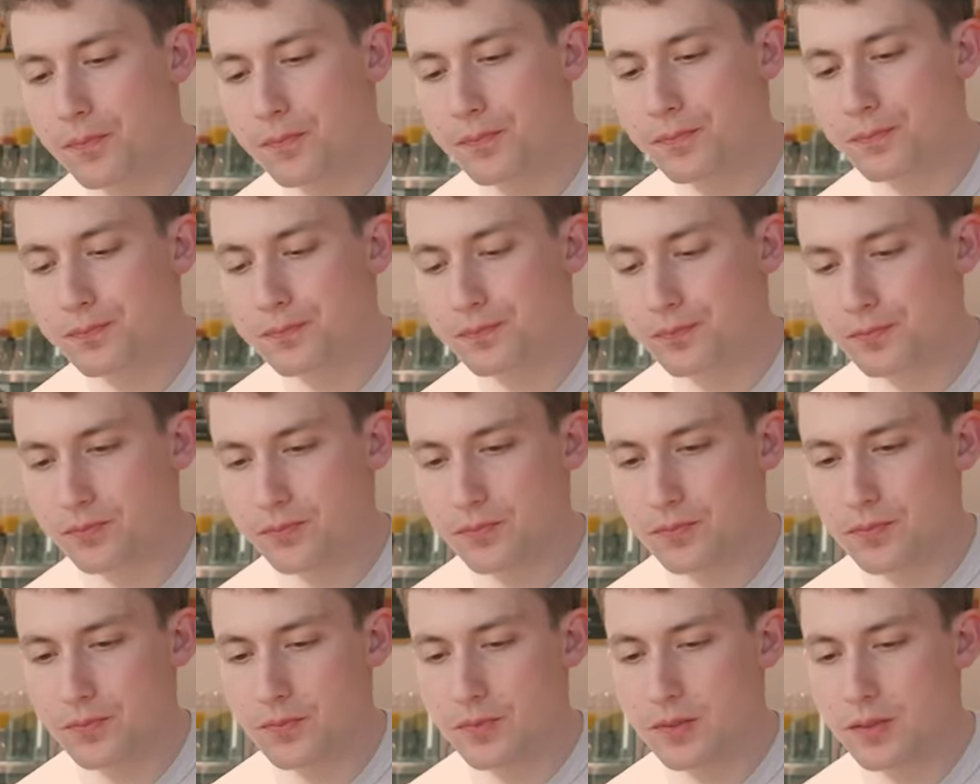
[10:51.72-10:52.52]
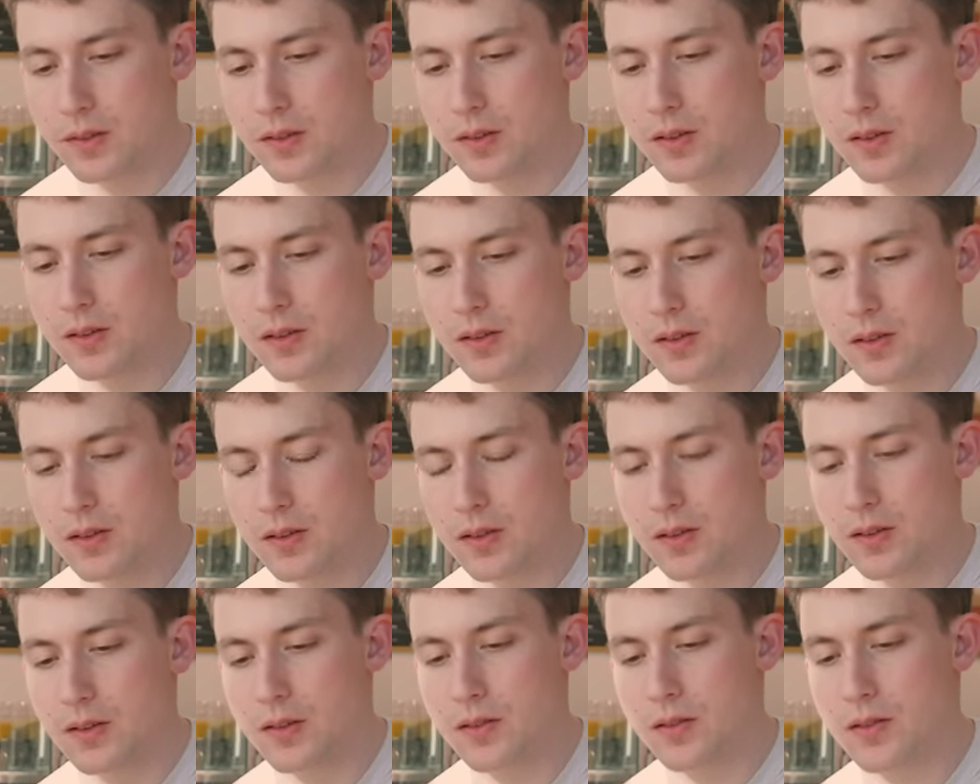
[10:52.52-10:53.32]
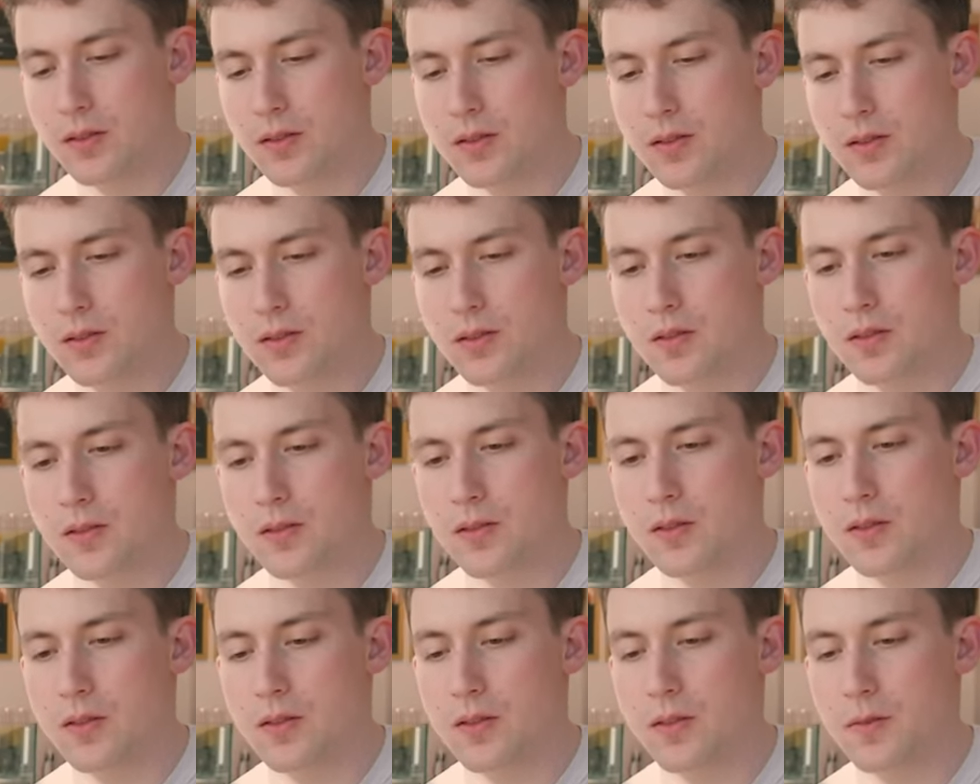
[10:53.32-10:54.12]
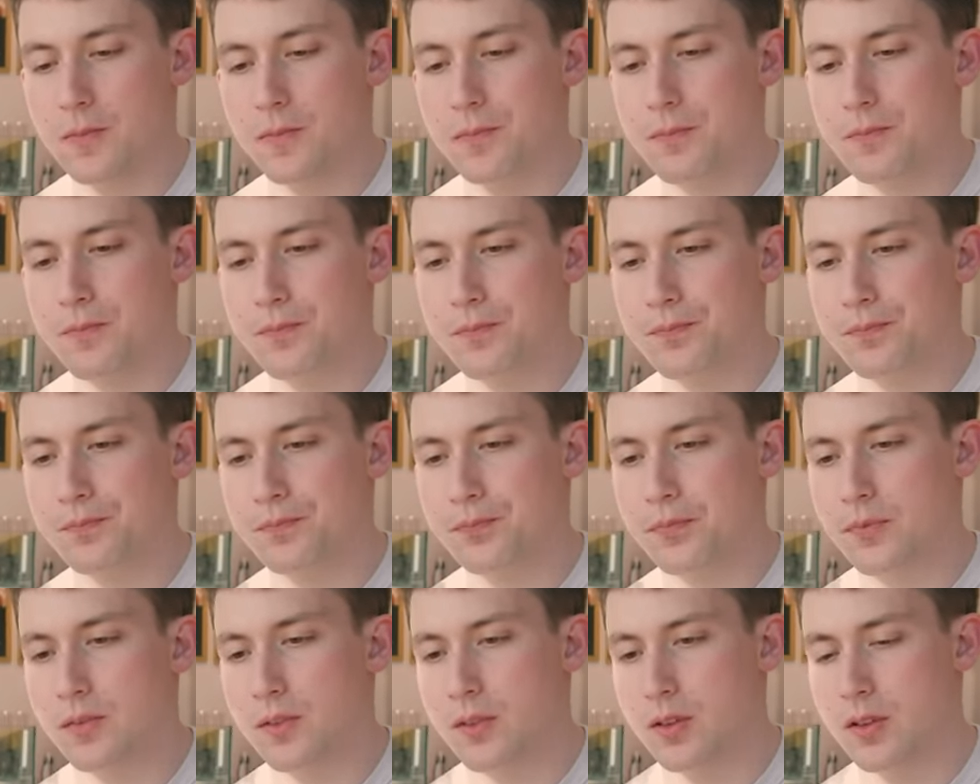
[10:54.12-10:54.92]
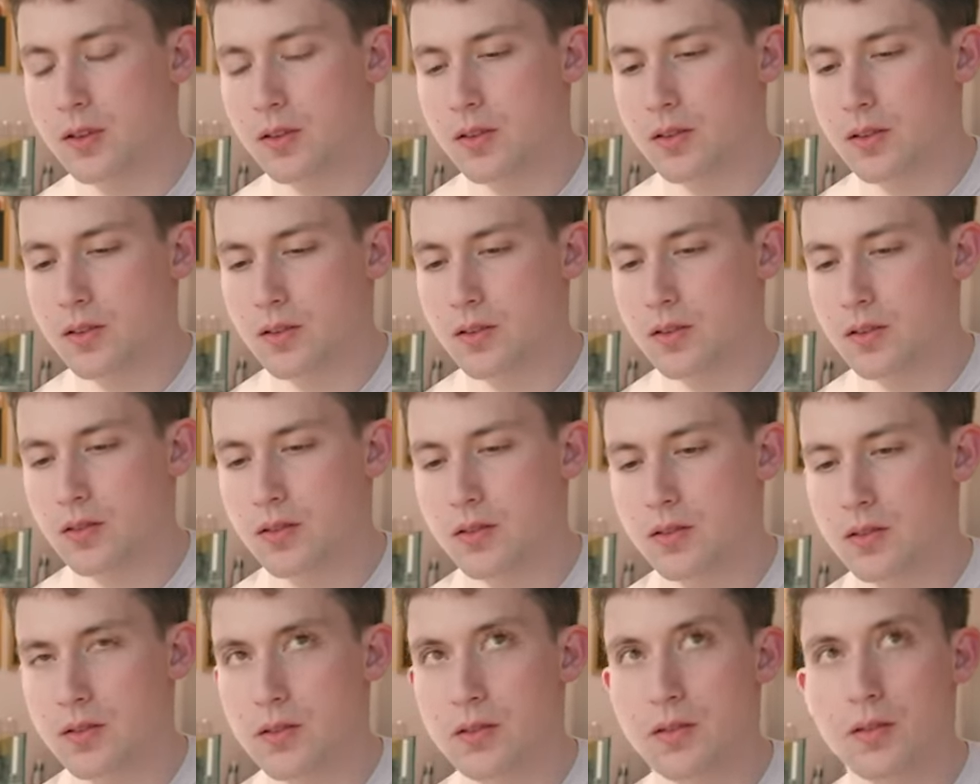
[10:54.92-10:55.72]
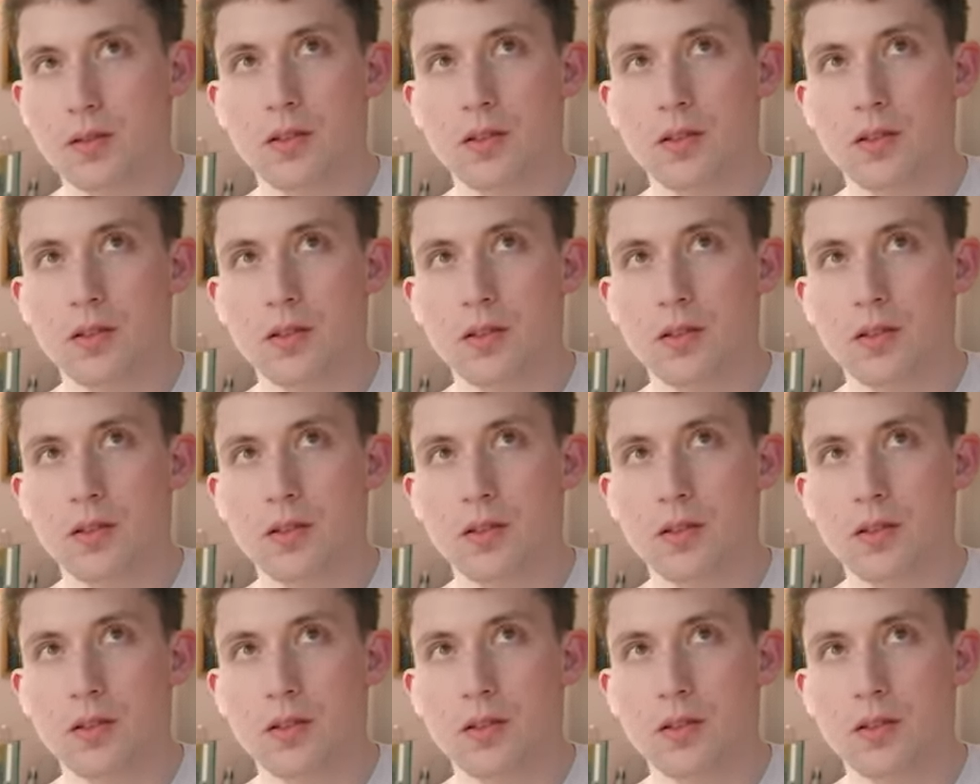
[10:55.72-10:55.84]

(not speaking)